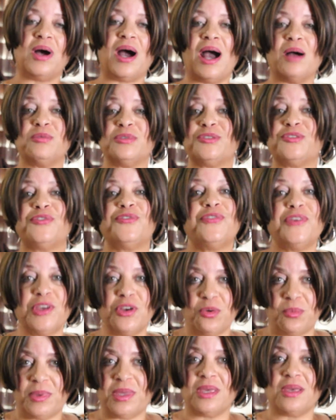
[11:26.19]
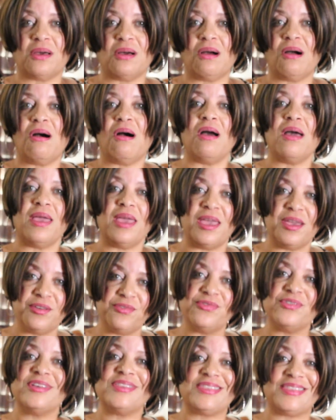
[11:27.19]
I was filming
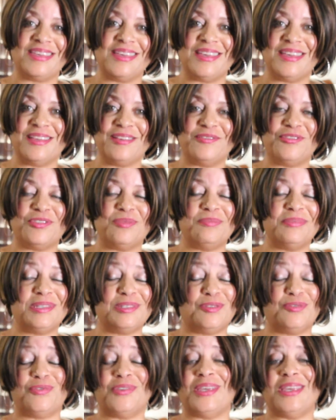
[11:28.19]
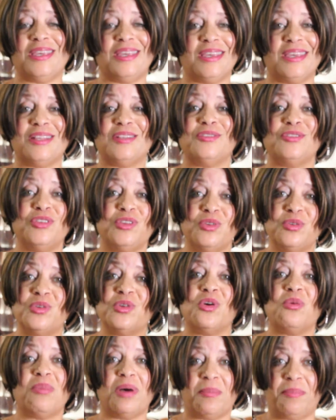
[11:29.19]
everything for Miss V, and do you
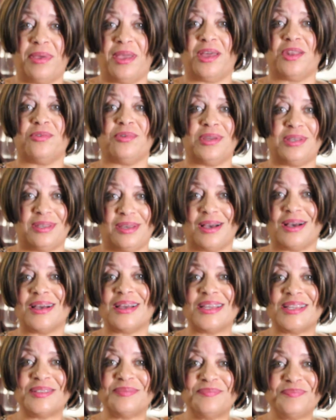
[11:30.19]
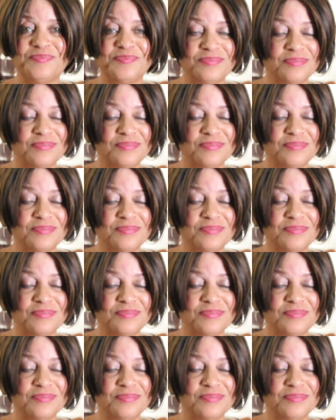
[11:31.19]
know my battery died?